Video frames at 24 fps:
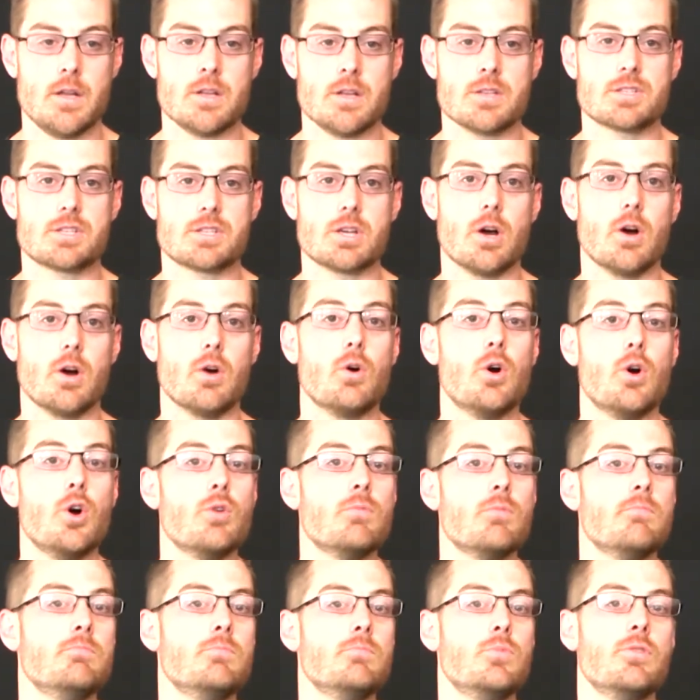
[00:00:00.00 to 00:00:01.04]
So
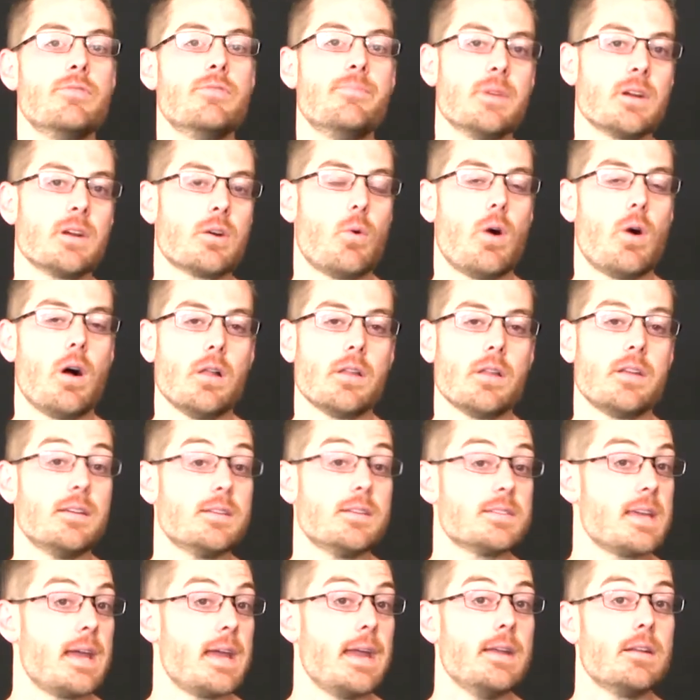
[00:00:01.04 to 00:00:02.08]
movement quality
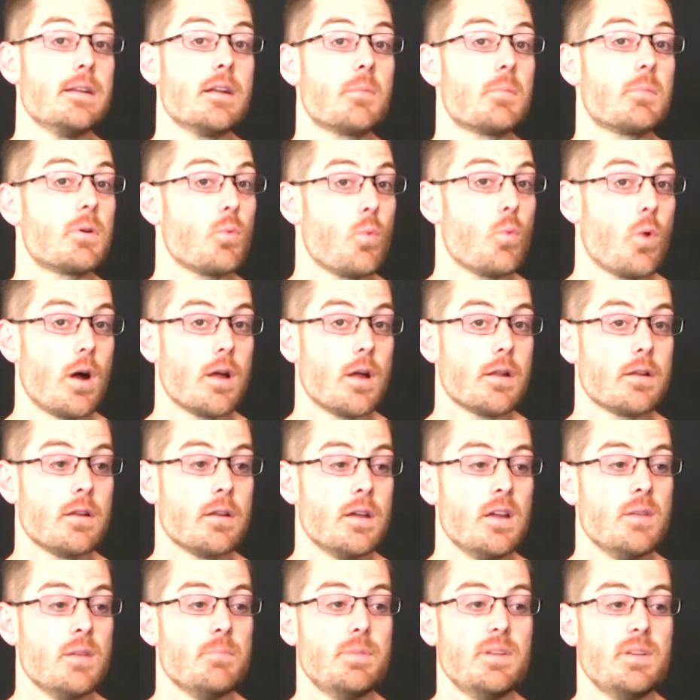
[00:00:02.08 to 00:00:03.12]
is A number one
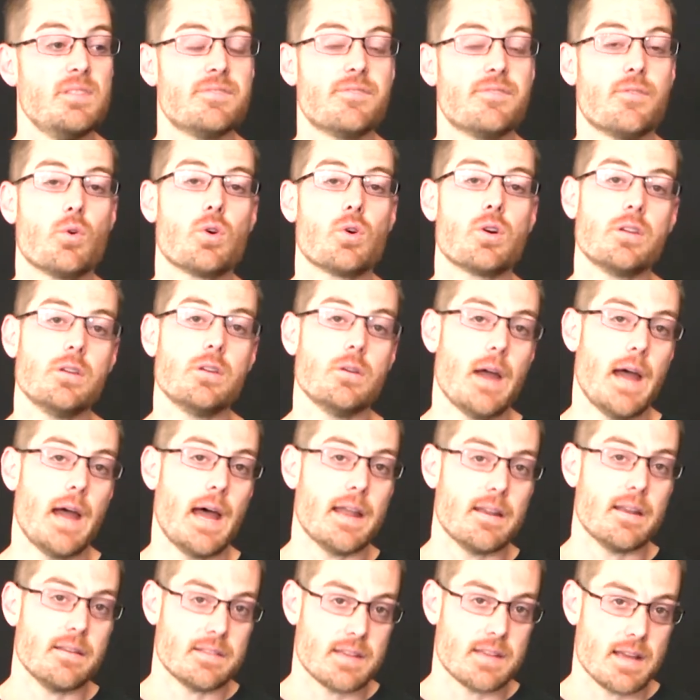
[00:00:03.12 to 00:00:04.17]
before you
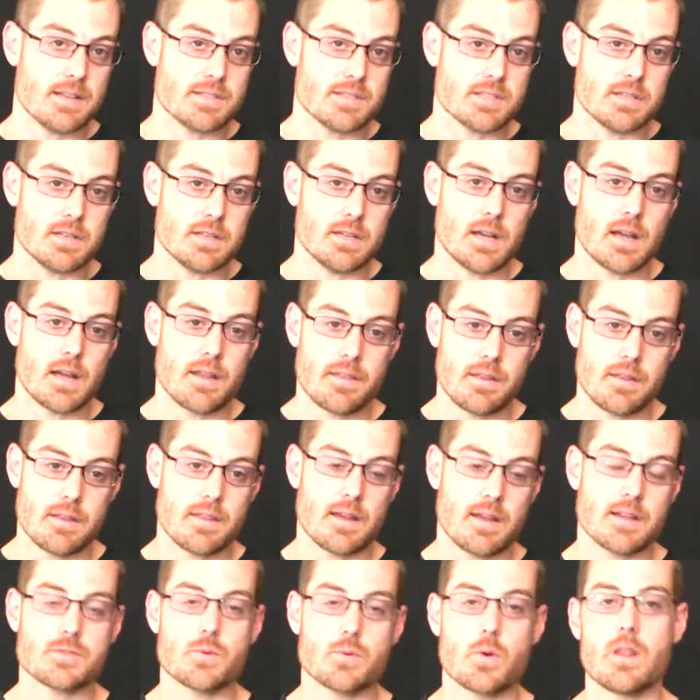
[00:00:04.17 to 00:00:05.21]
add intensity. I think
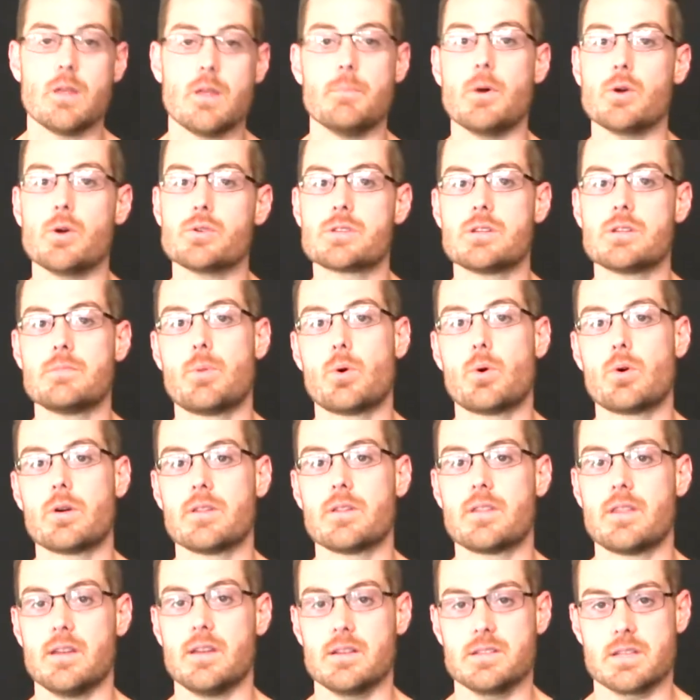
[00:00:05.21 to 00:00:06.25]
that's one of the most
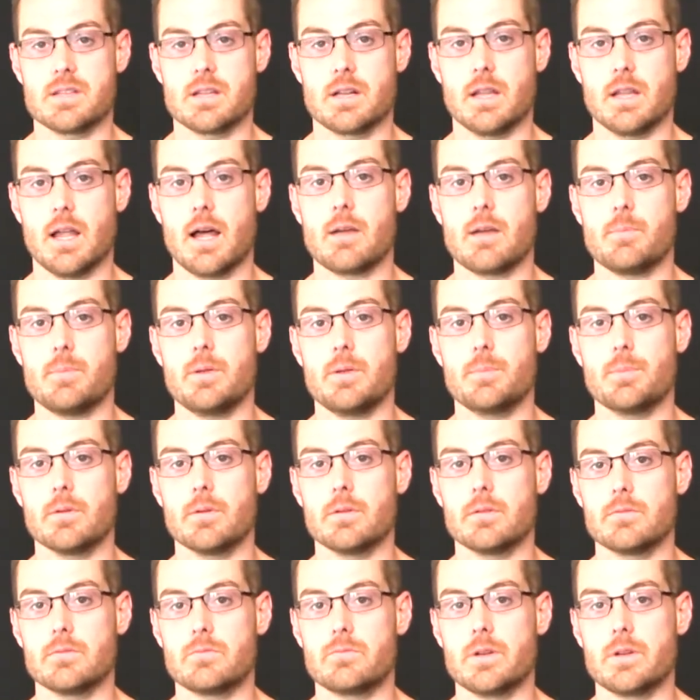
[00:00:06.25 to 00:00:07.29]
important things that a lot of
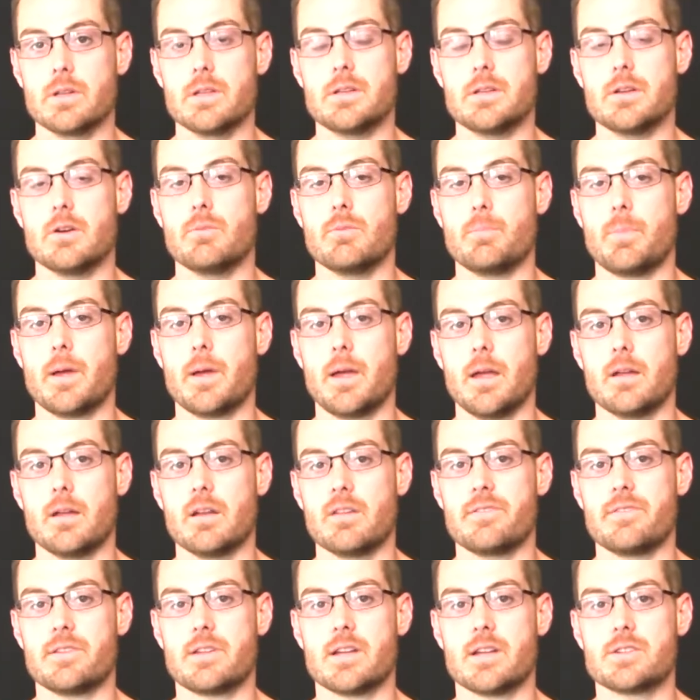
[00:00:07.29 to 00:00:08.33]
people really don't pay
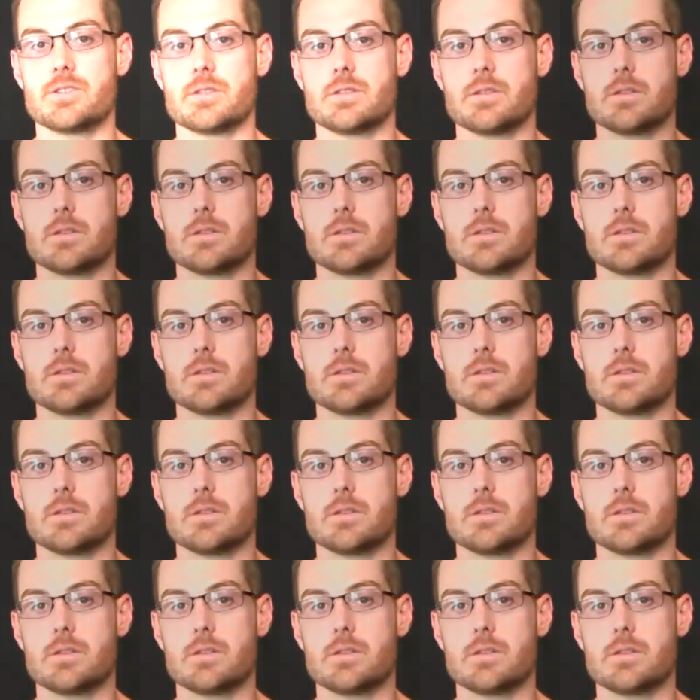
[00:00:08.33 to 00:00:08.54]
enough attention